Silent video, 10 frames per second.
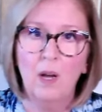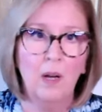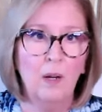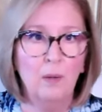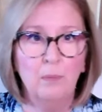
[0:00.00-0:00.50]

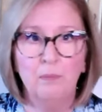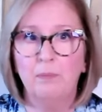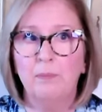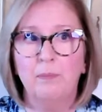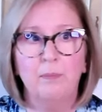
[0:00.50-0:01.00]

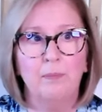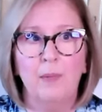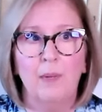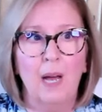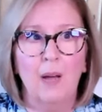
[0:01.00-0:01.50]
Um,
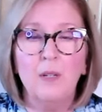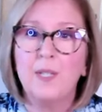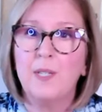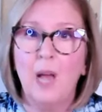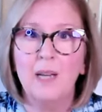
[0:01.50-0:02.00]
how they're
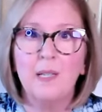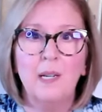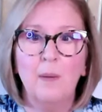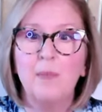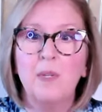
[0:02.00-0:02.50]

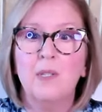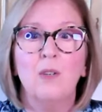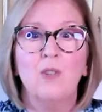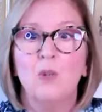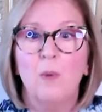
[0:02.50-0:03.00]
sizing up the
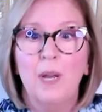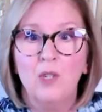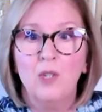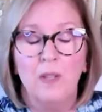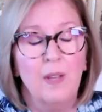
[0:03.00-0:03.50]

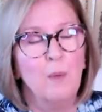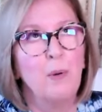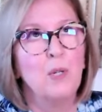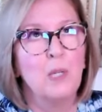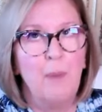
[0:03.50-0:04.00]
situation, their
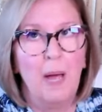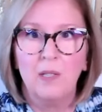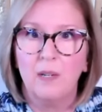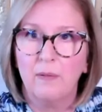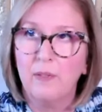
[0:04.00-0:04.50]

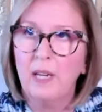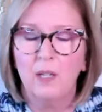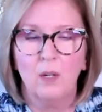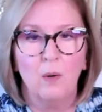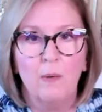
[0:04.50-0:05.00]
perspective.
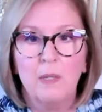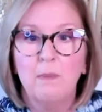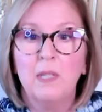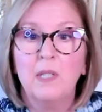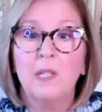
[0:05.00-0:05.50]
Thank you. I was
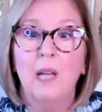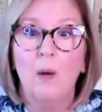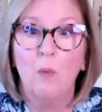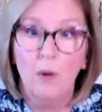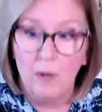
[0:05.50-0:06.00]
missing
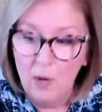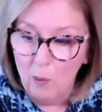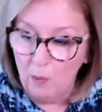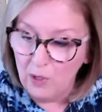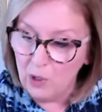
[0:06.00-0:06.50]
that word,
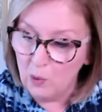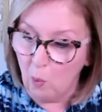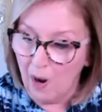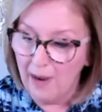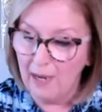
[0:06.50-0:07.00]
which is
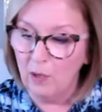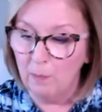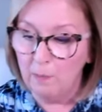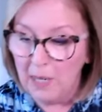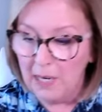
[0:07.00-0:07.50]
why you're
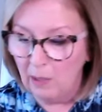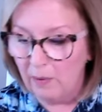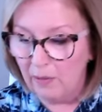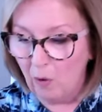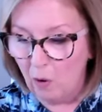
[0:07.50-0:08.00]
meeting
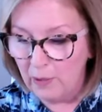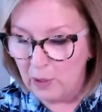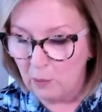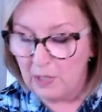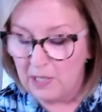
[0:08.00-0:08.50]
with all
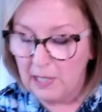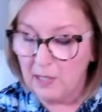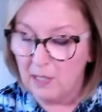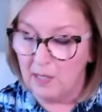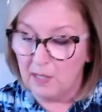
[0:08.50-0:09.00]
this
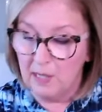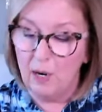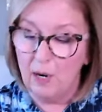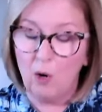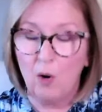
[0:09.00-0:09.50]
resistance, and
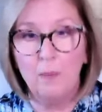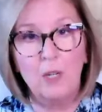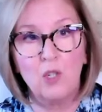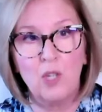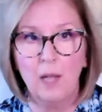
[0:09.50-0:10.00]
their
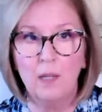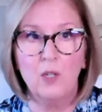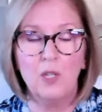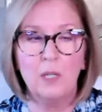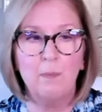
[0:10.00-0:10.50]
karmic
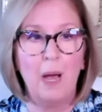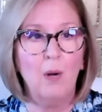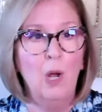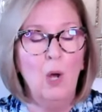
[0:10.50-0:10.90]
challenge is about,